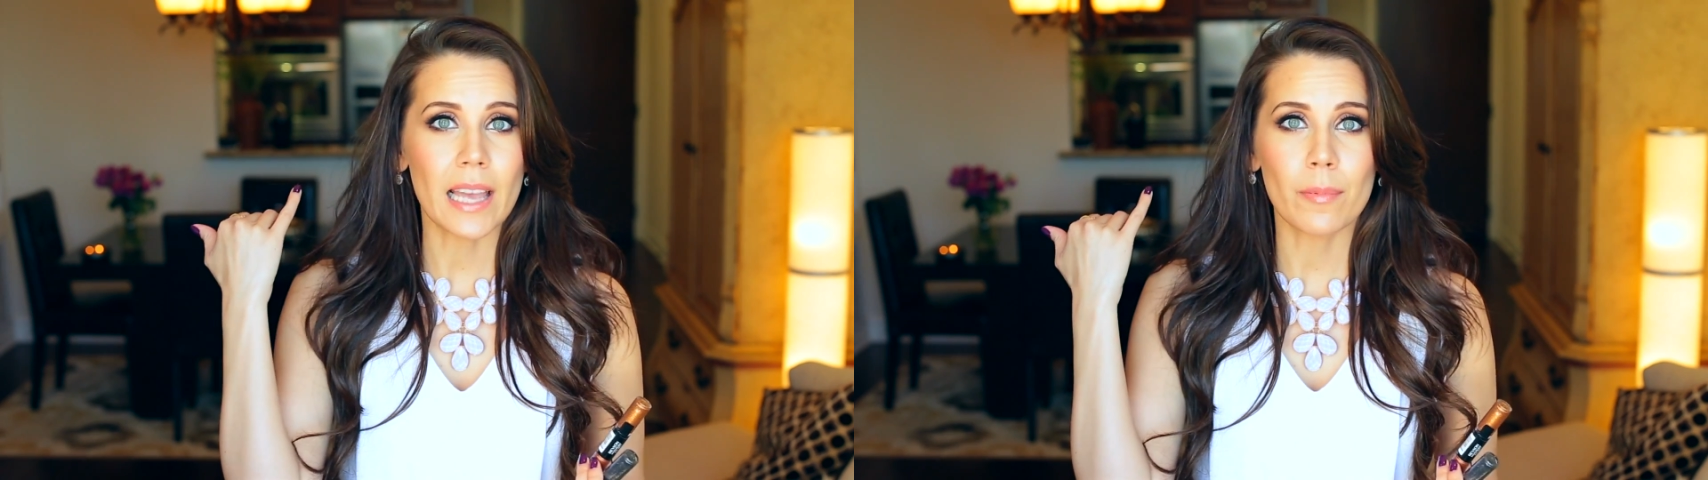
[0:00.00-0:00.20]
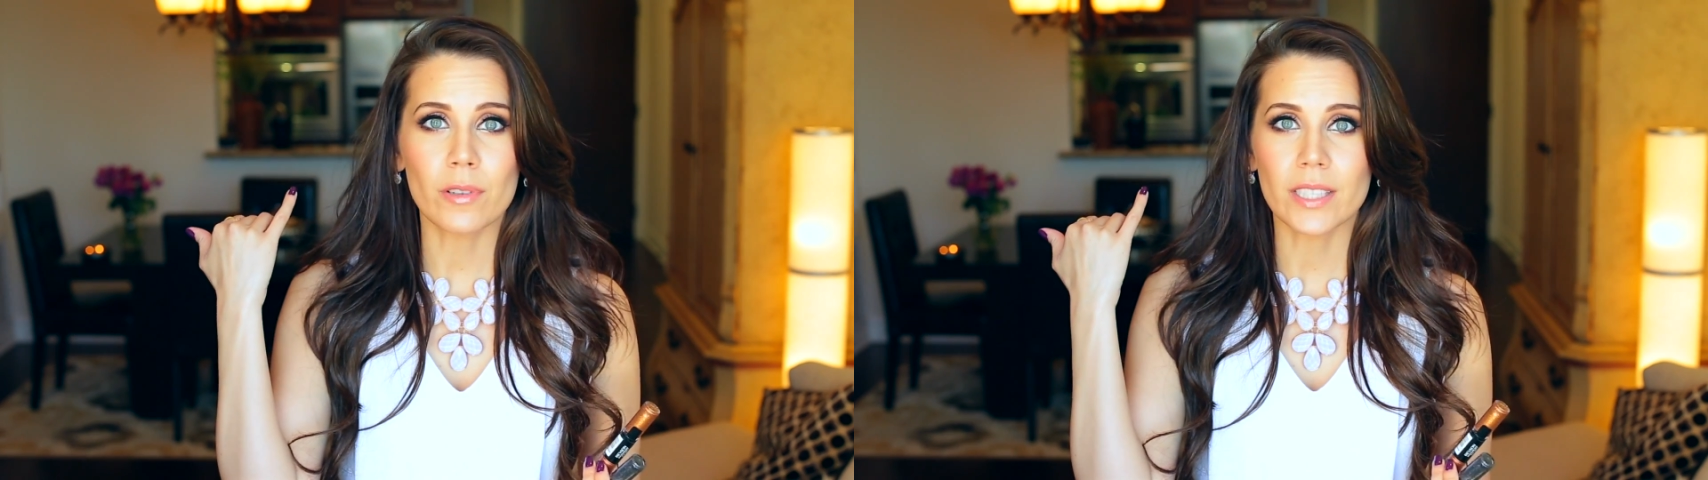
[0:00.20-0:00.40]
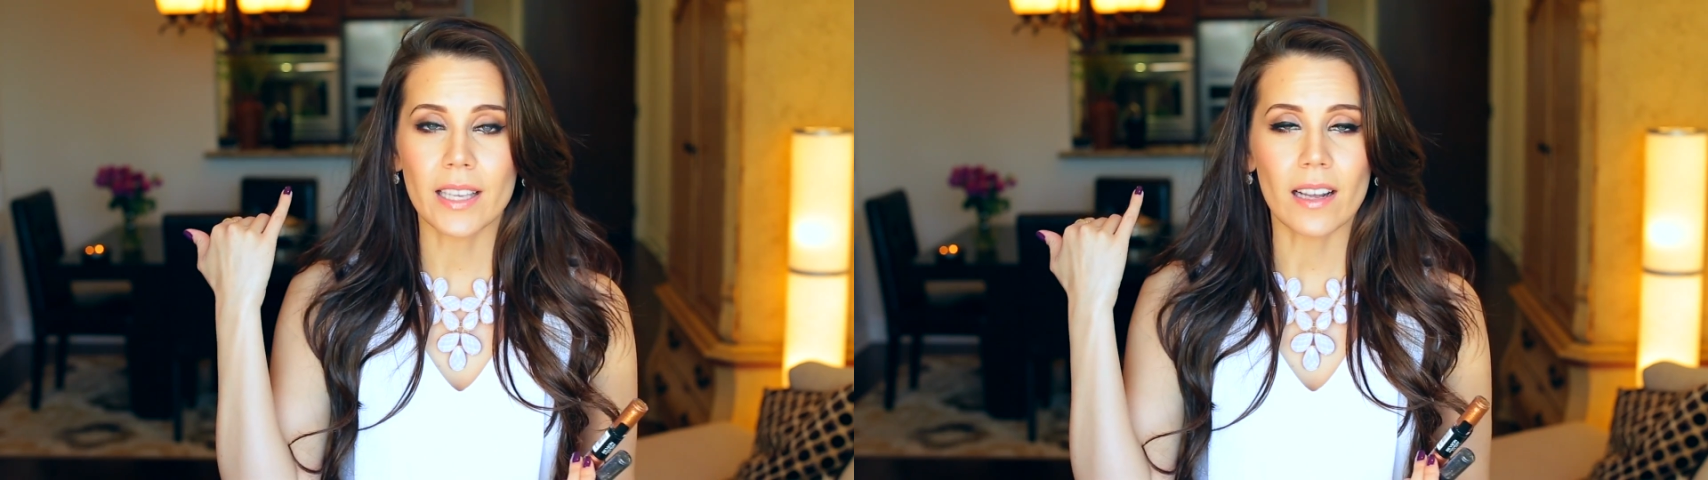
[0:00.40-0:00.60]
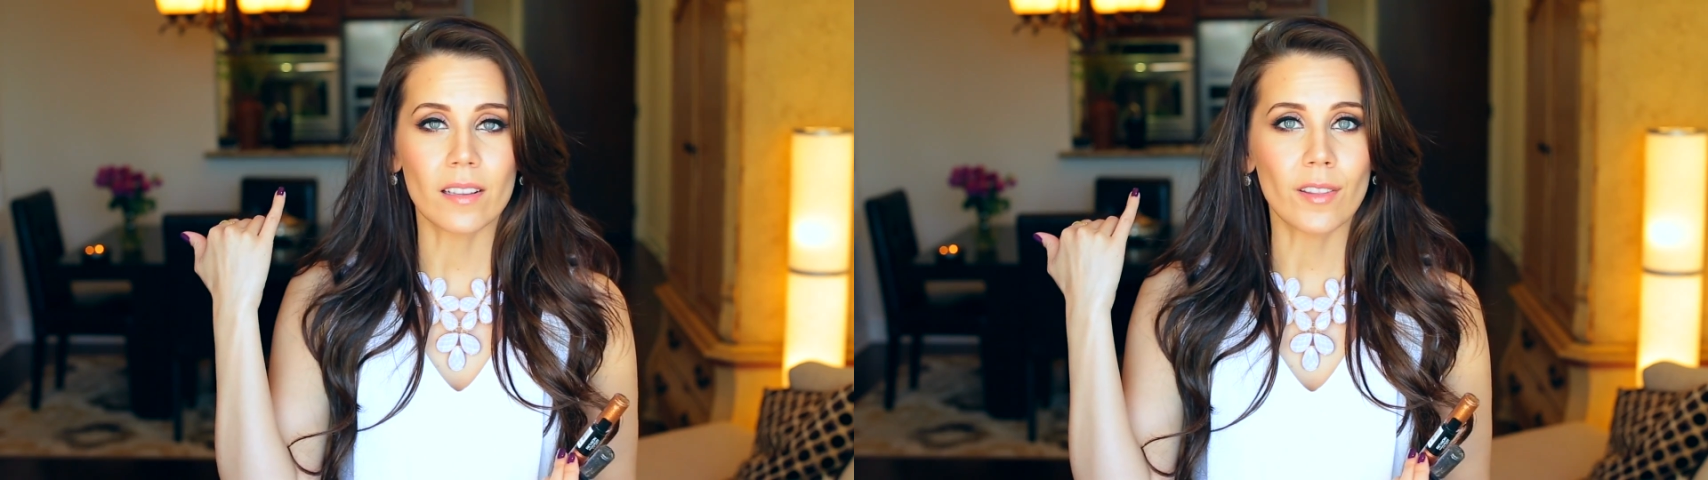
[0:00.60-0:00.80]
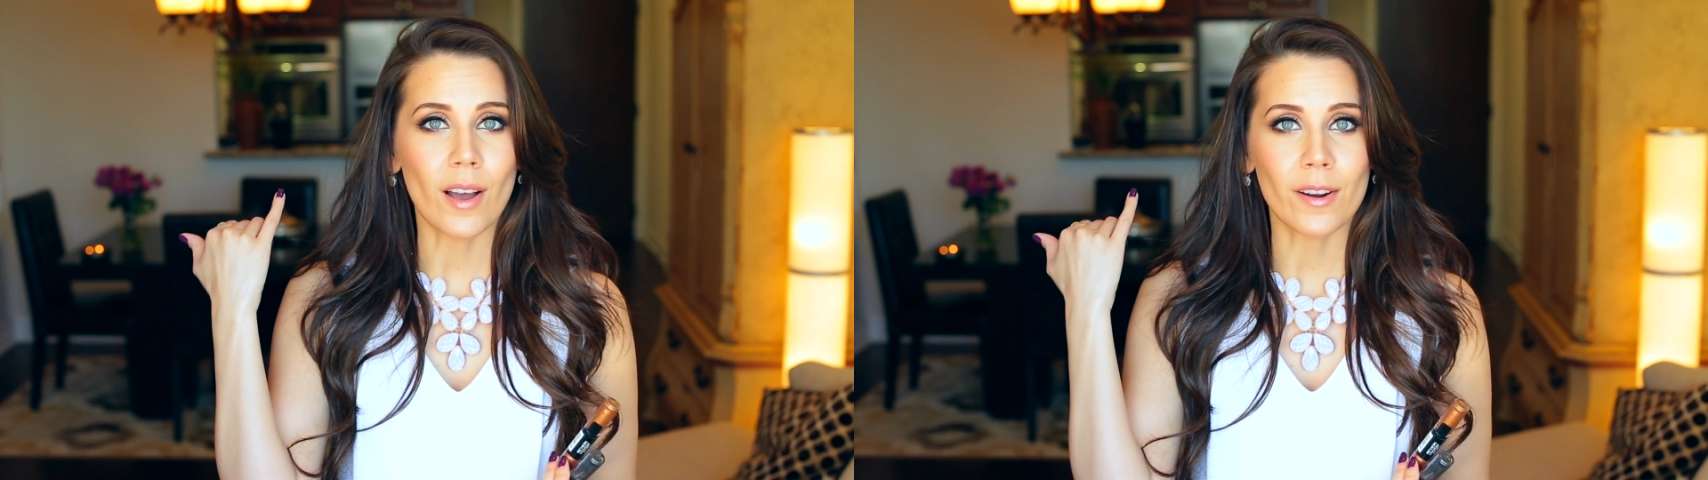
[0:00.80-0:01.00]
able to get
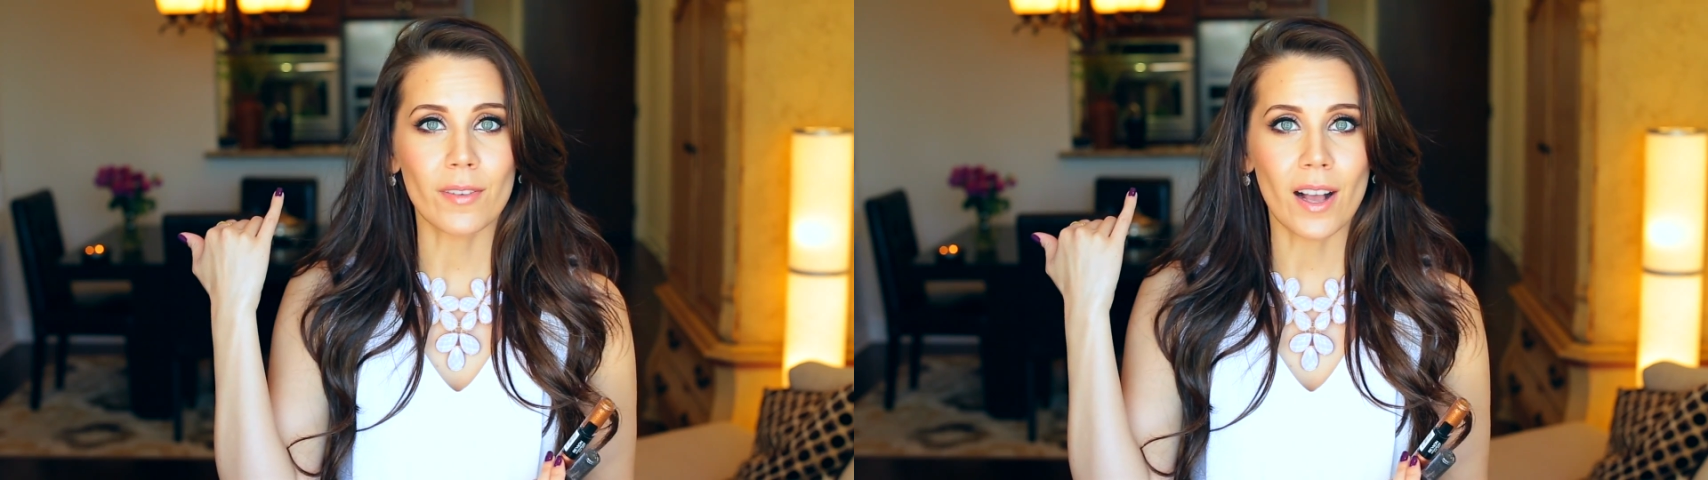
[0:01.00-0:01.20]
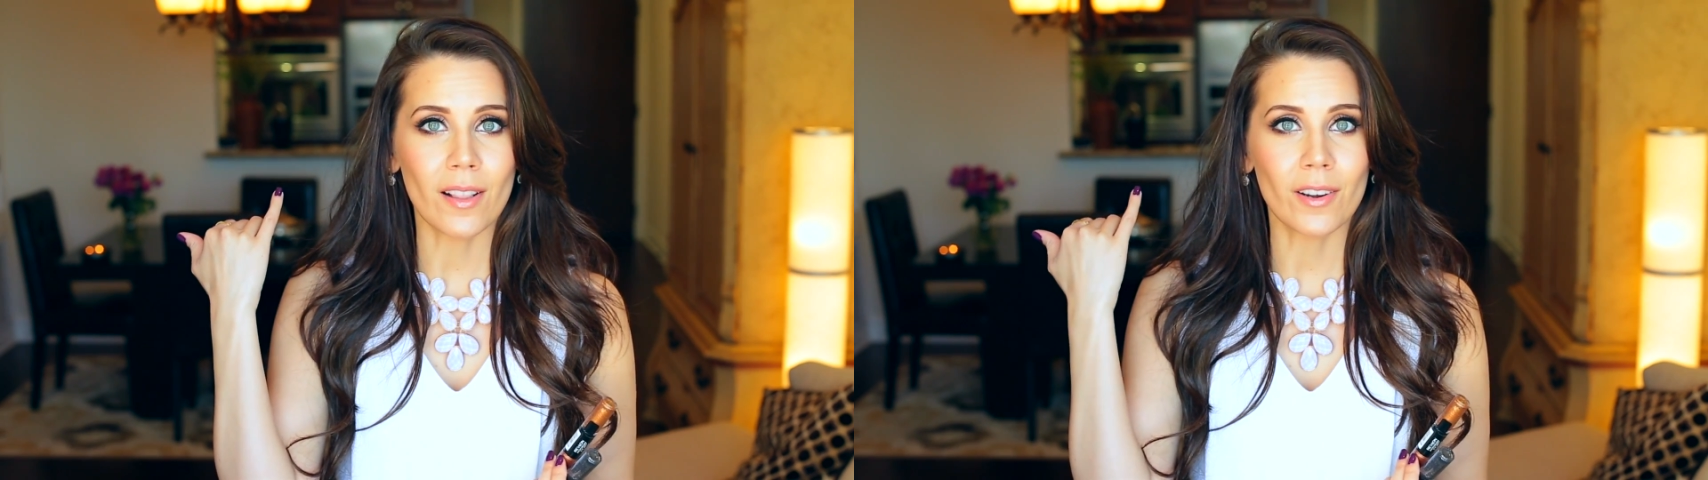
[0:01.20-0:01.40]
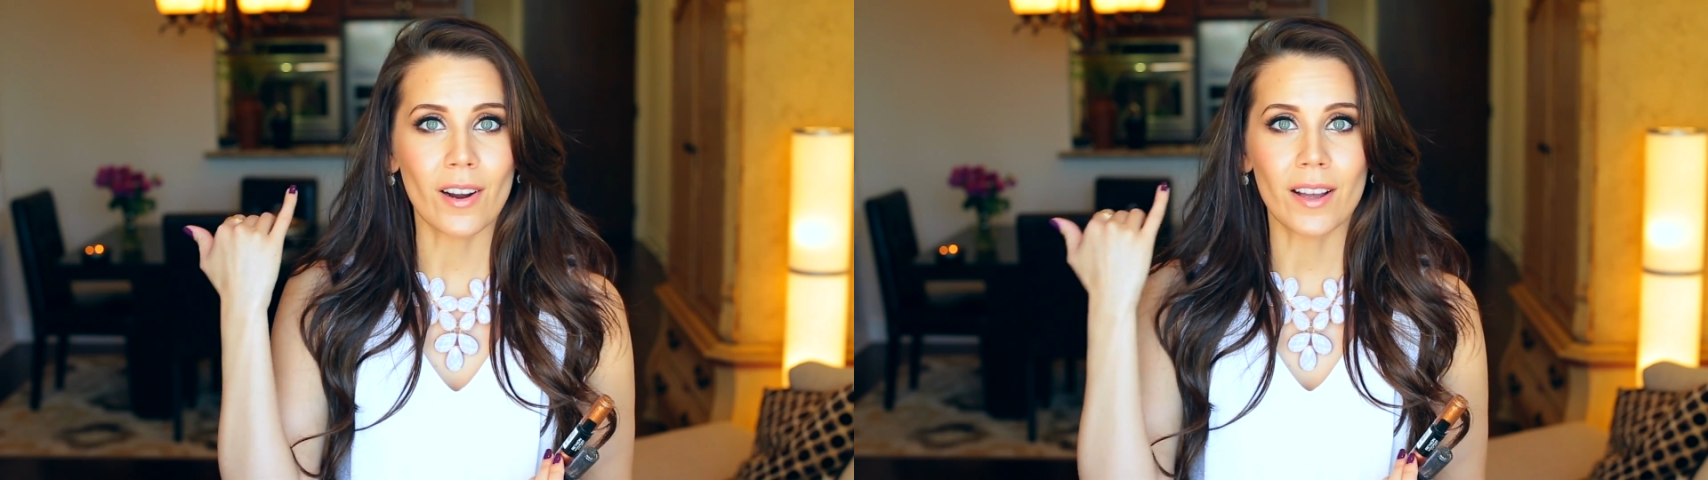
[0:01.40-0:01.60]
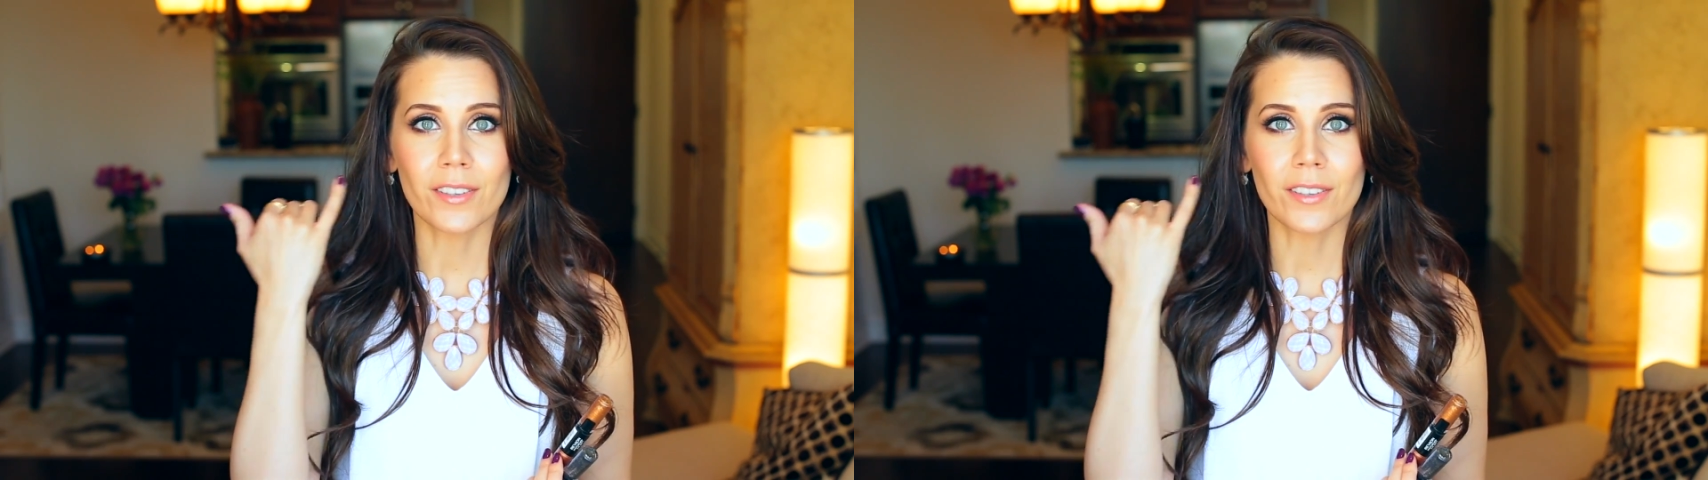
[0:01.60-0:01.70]
a lot of color